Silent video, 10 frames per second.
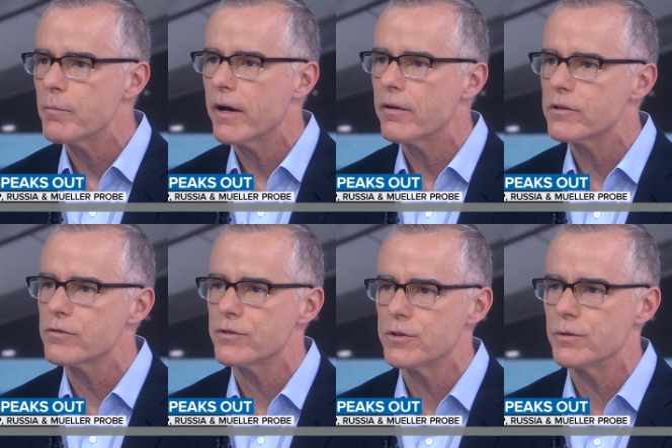about us
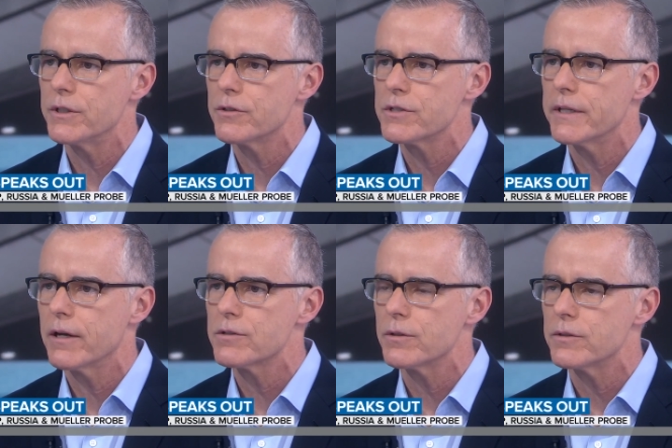for two years
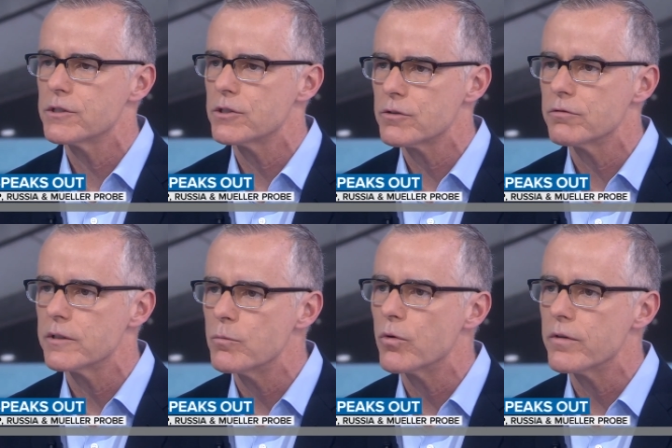now, so it's just
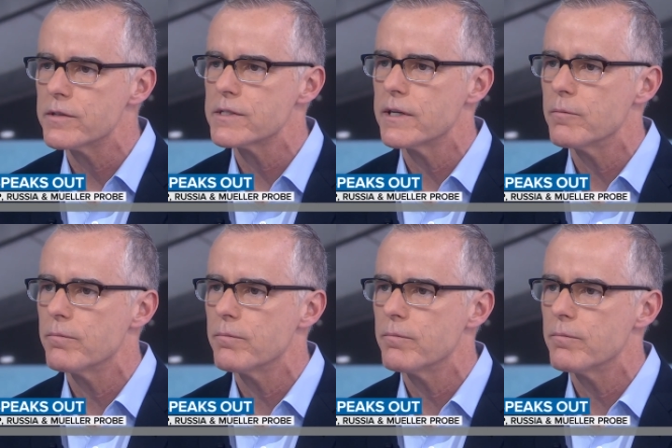really more of the same.